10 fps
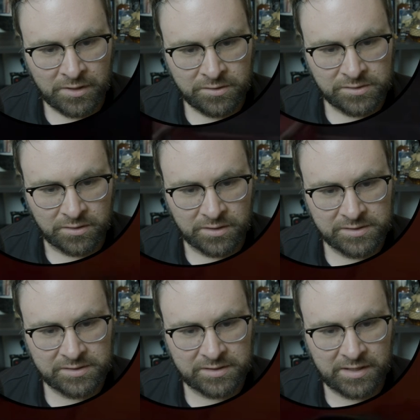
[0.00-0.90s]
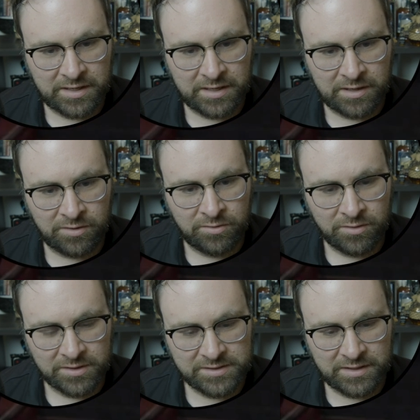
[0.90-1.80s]
So let's say
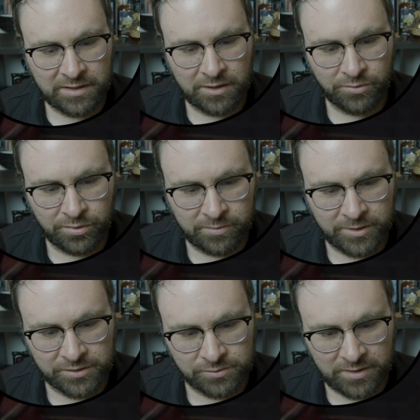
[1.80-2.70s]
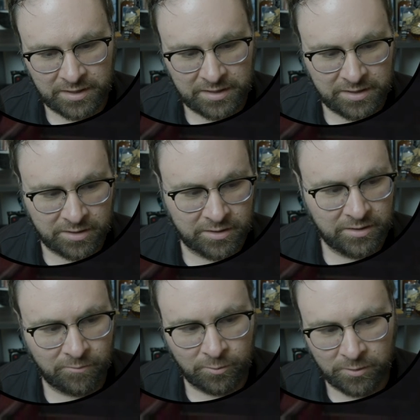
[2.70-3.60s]
that our thumbnail's right here
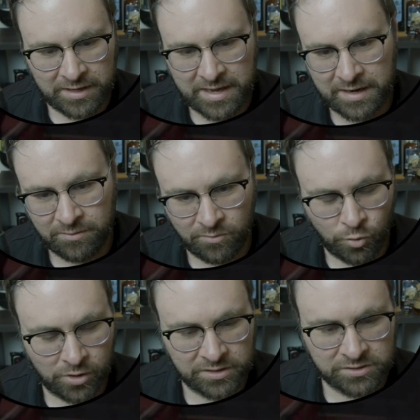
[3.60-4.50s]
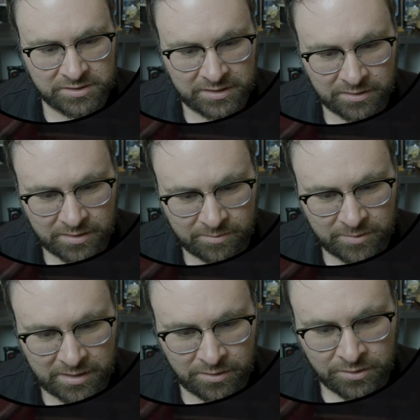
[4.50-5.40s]
and we want to add a more interesting
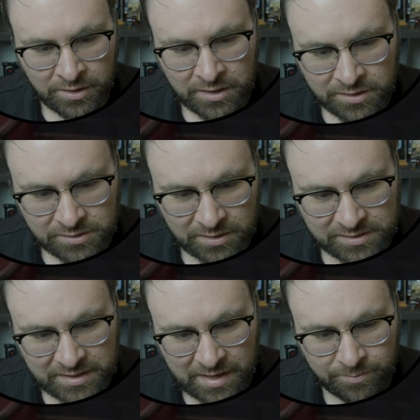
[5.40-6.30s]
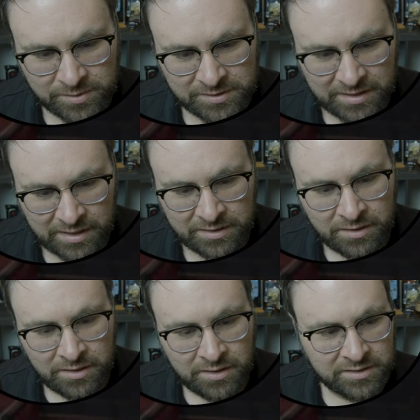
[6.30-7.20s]
thumbnail. So this happens at
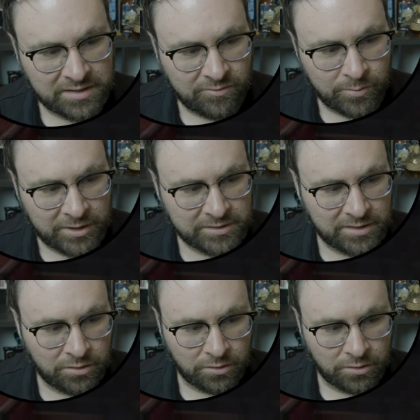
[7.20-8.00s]
7 minutes and